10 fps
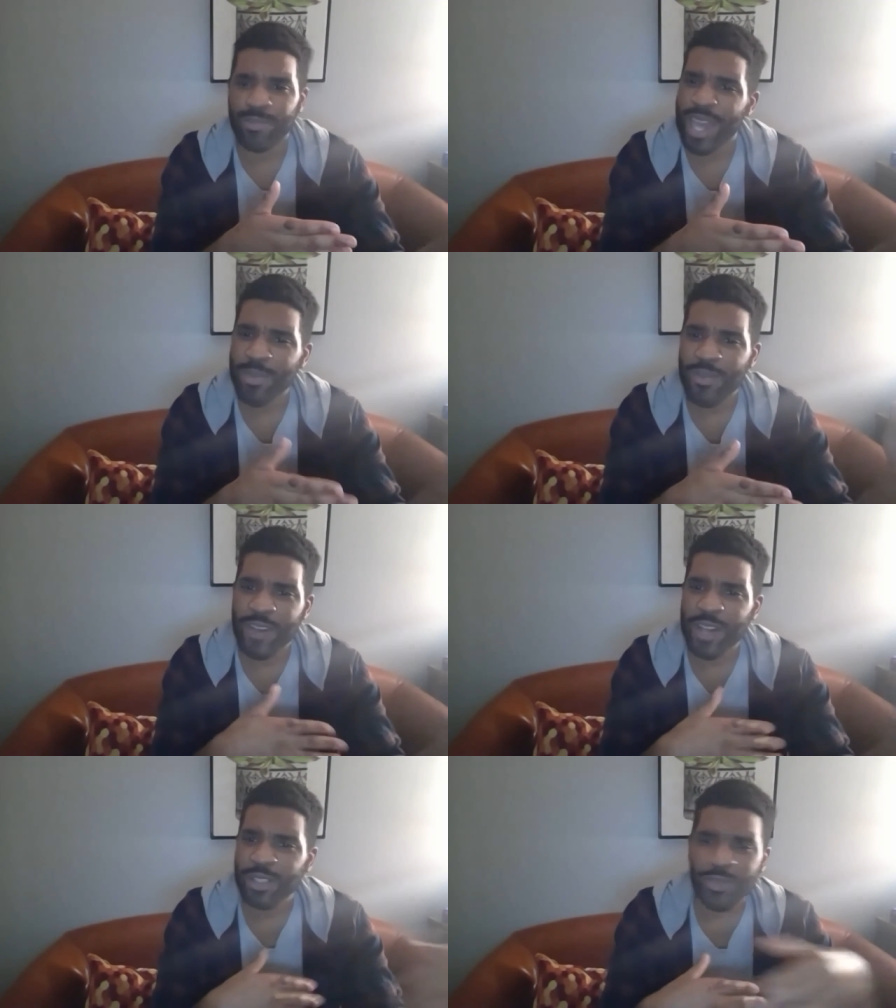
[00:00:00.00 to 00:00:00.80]
man, I've been
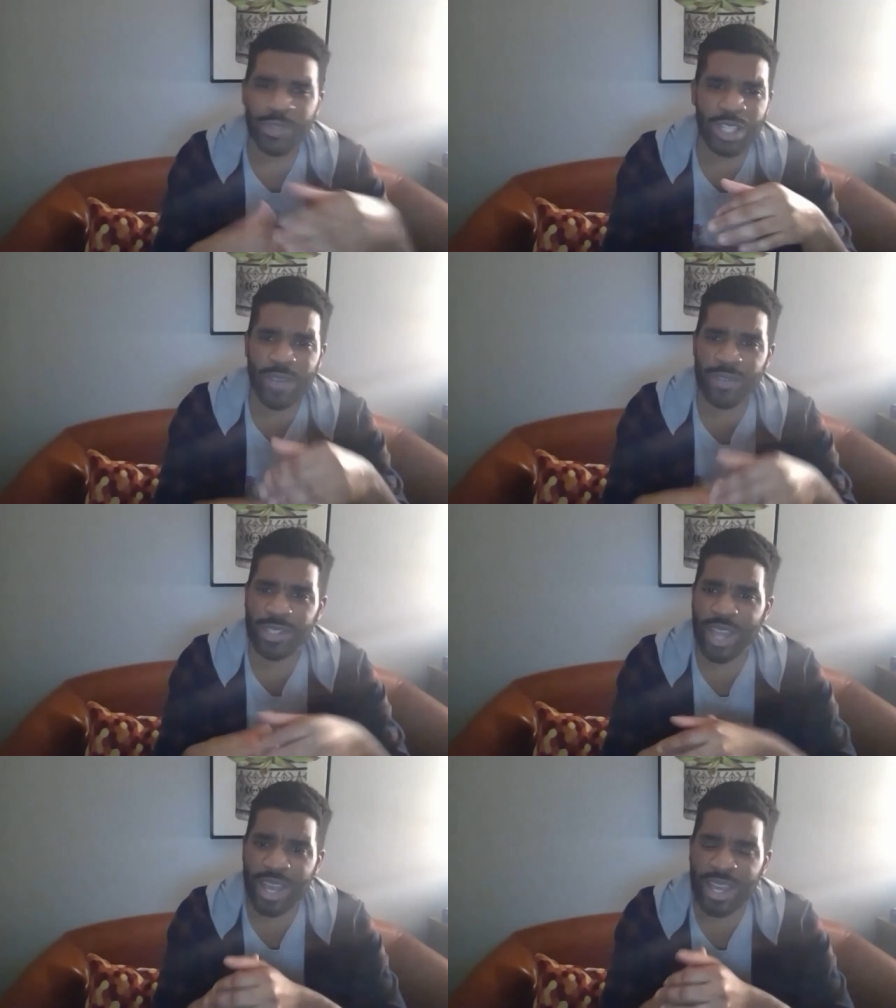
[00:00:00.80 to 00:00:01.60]
vouching for Travis
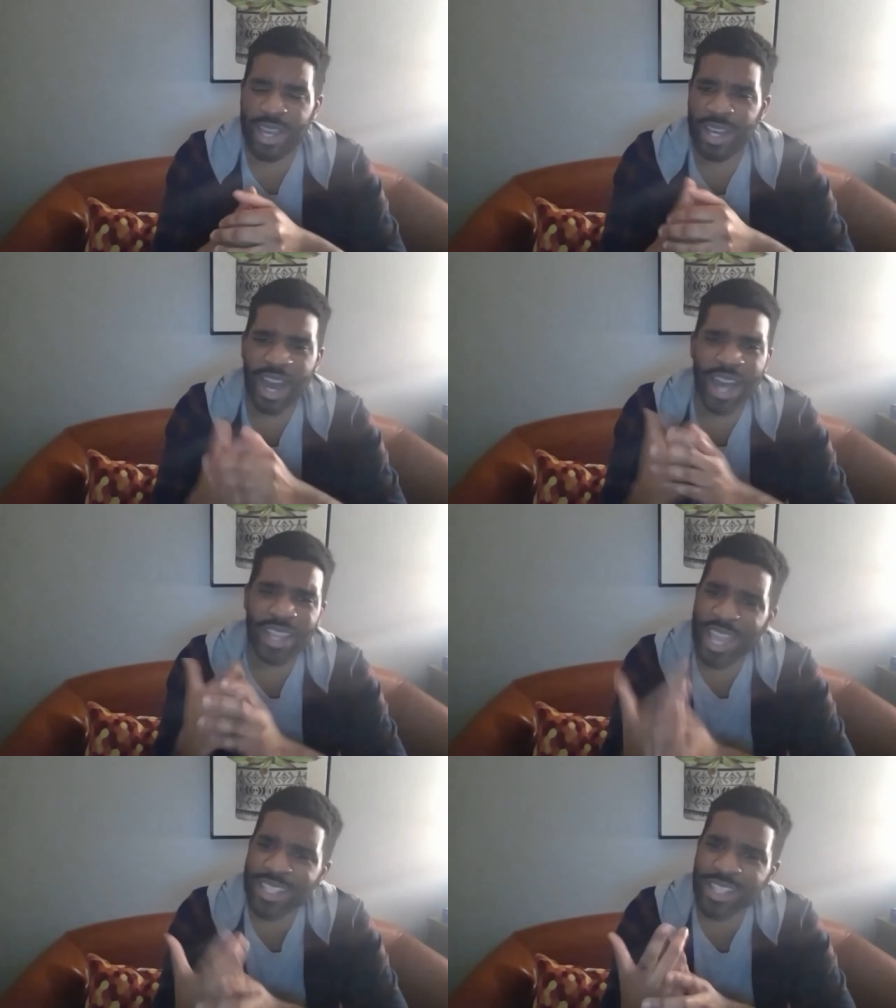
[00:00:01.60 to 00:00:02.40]
Scott. I
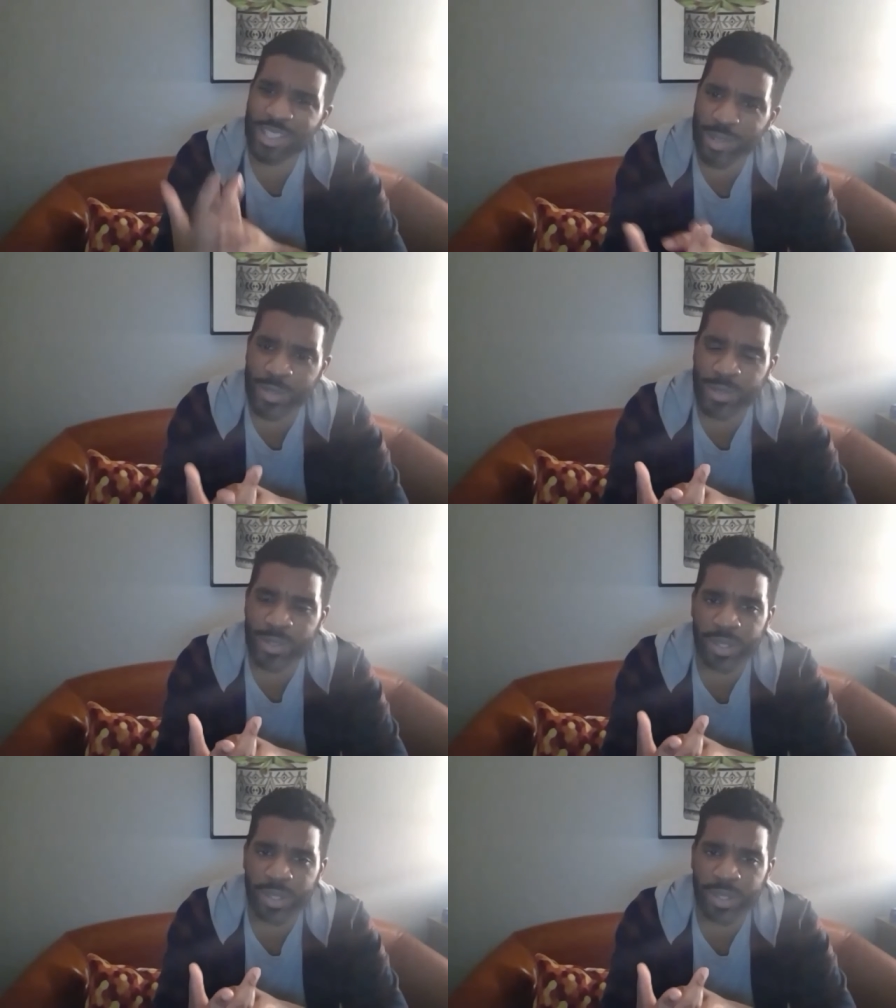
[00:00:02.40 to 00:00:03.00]
like the dude.